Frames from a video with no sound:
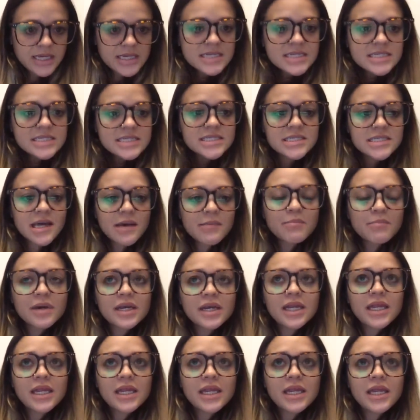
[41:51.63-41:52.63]

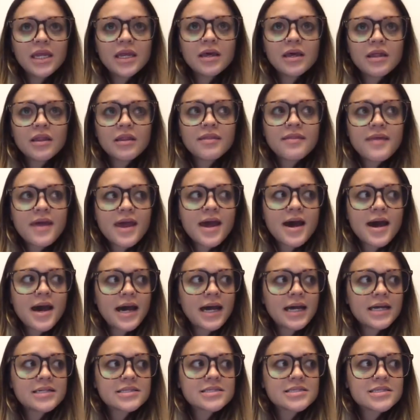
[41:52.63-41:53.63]
somebody
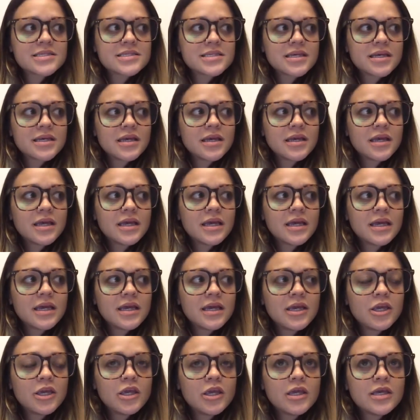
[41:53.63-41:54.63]
that
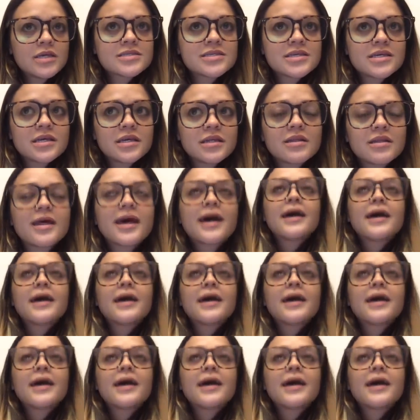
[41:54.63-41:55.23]
is it that